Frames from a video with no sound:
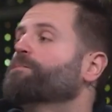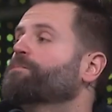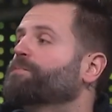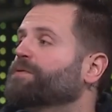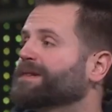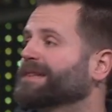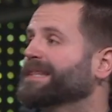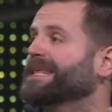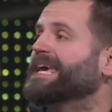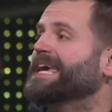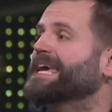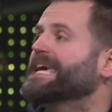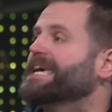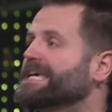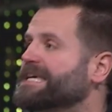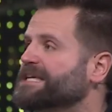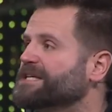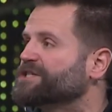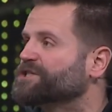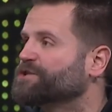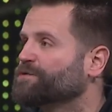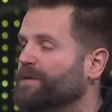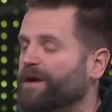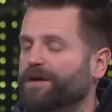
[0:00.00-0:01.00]

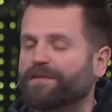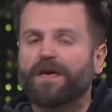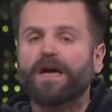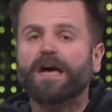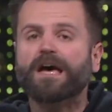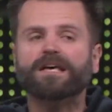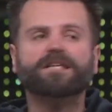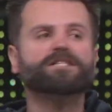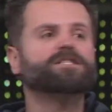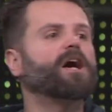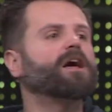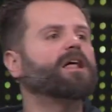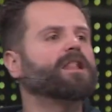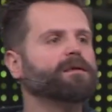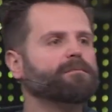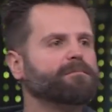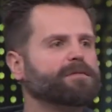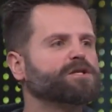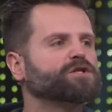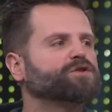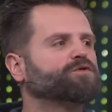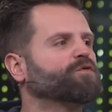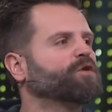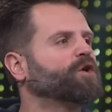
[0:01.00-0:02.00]
pleased with
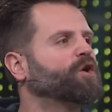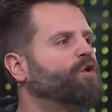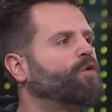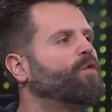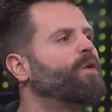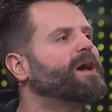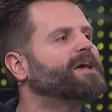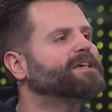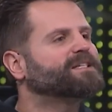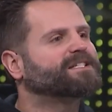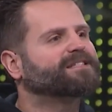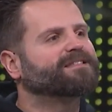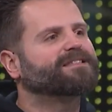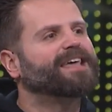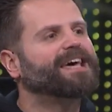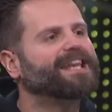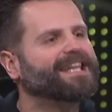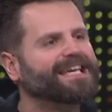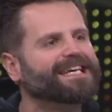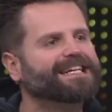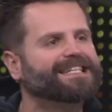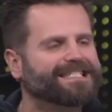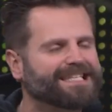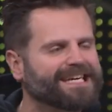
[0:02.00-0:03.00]
Solomon's request that
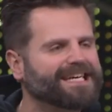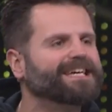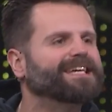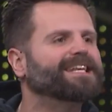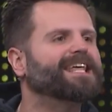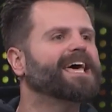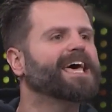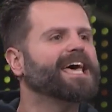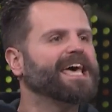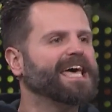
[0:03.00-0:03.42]
he did